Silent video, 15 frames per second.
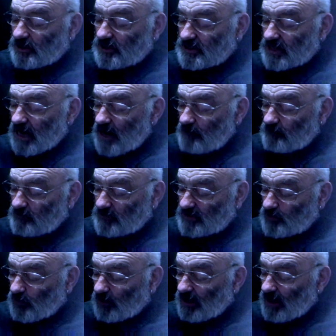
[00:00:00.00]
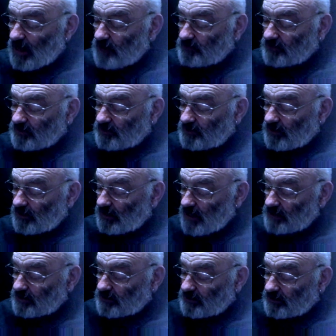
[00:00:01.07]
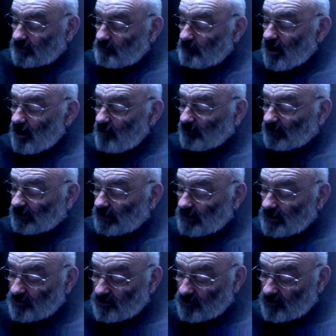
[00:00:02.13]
Sam swinging out into the night as the barman leans